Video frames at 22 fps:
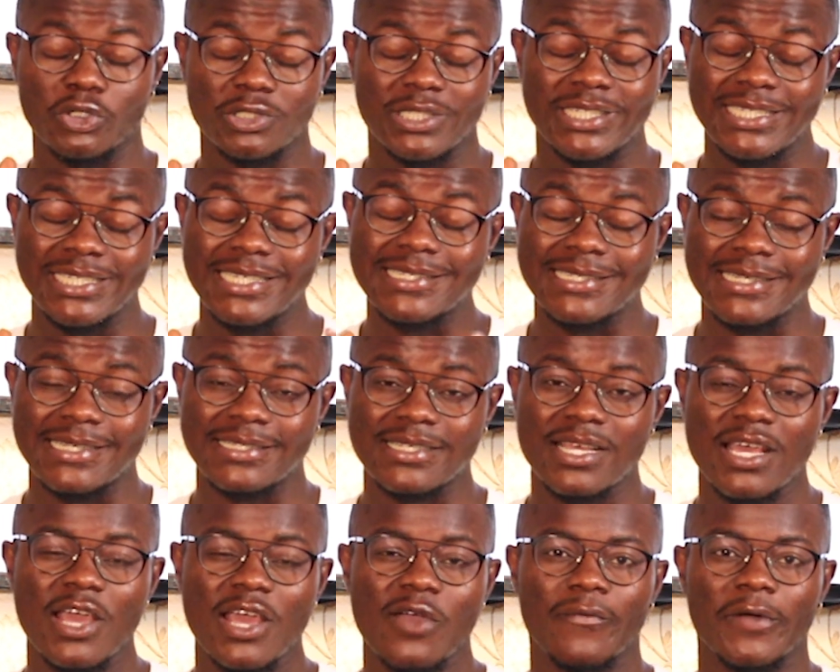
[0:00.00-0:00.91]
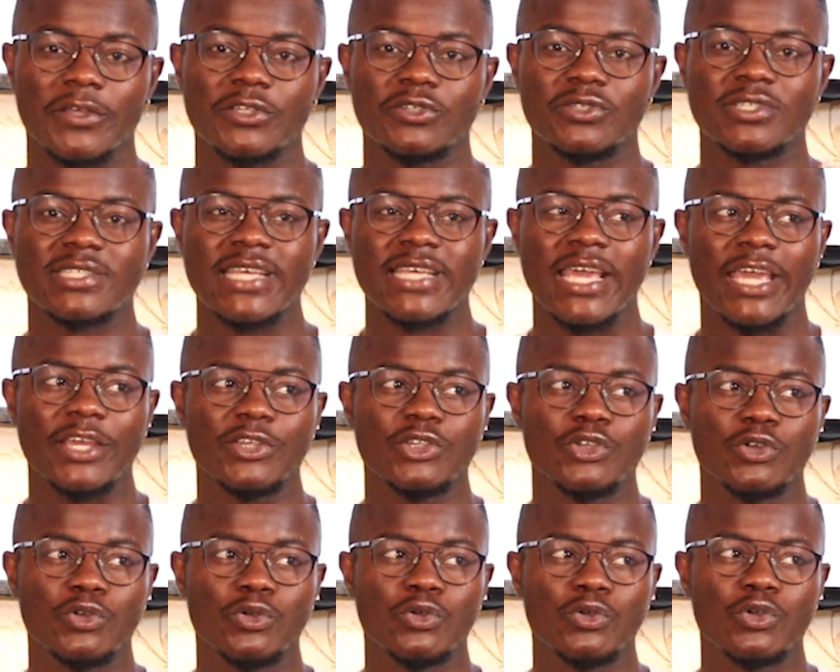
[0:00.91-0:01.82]
thesis when you say
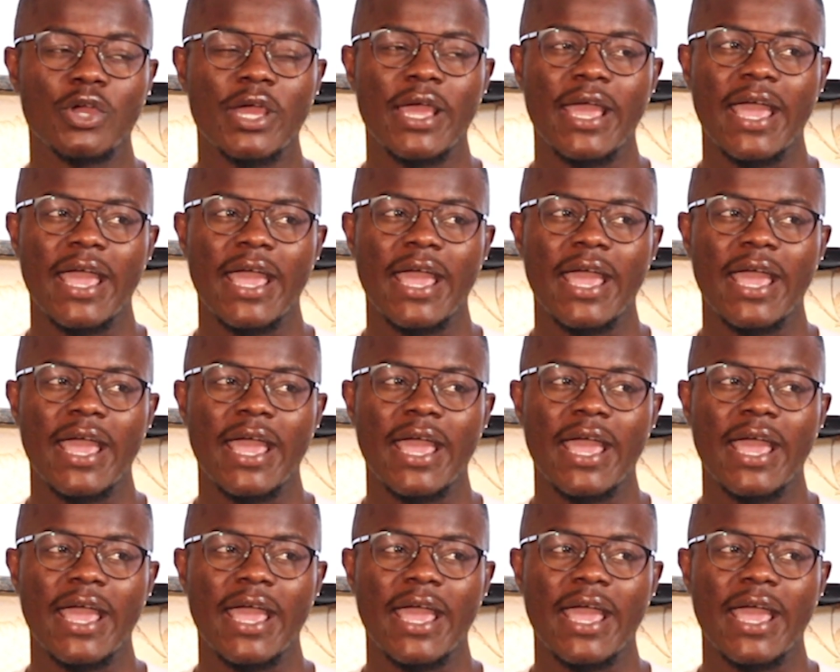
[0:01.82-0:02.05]
you